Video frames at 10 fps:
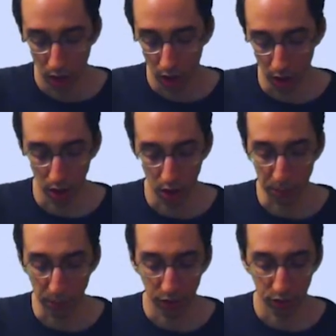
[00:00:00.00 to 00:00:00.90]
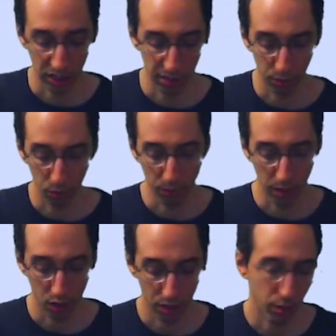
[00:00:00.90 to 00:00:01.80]
You might say, but we made
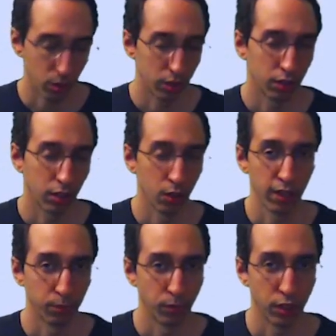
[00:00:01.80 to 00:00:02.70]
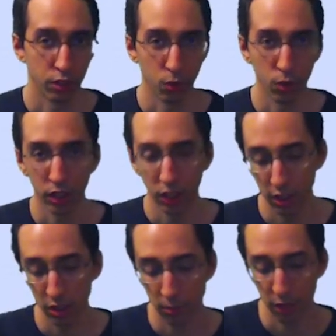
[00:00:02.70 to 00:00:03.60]
our opponent, you know, have some territory
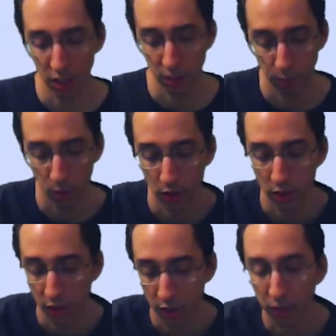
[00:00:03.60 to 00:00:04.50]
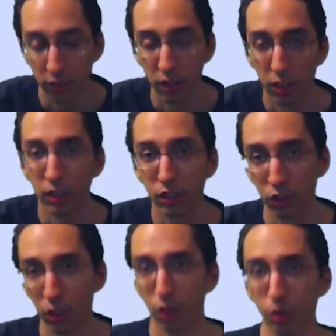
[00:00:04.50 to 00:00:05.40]
here, made our opponent get
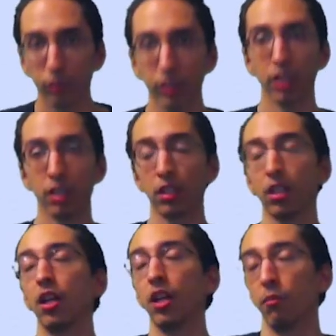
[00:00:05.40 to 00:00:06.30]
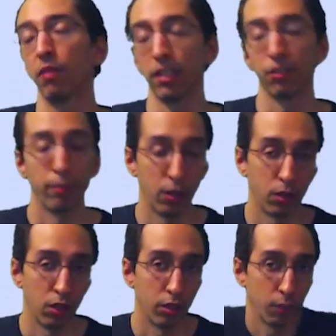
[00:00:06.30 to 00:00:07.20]
stronger over here, but that's about
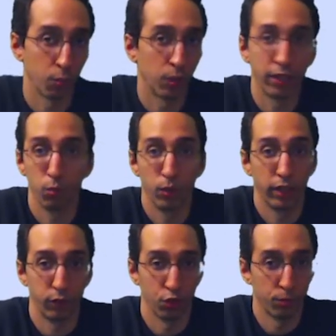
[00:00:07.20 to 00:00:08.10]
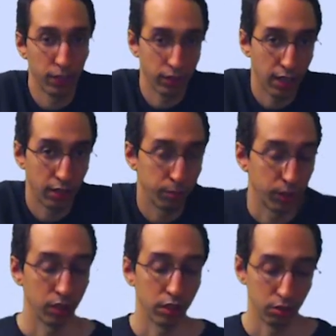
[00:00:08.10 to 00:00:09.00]
all. We have to expect that
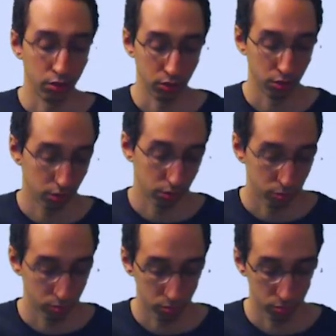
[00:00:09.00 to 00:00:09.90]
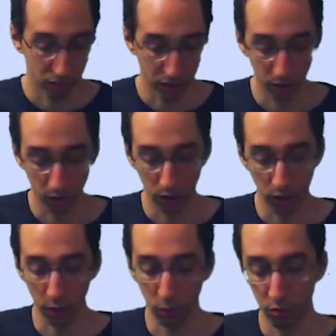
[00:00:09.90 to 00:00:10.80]
because, I mean, this
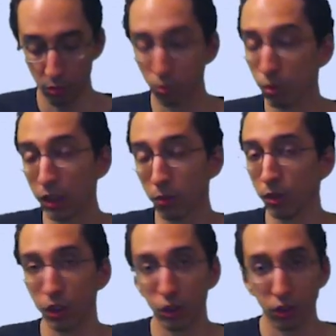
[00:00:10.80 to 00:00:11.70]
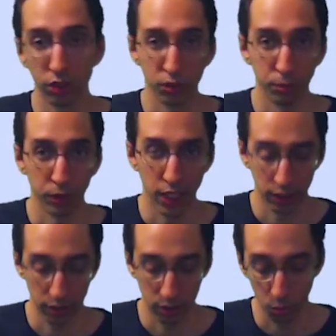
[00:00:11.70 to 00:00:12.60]
area was really, really strong for black,
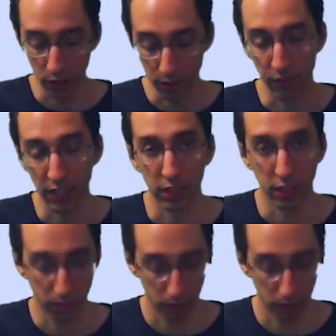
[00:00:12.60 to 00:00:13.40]
and then we invaded it.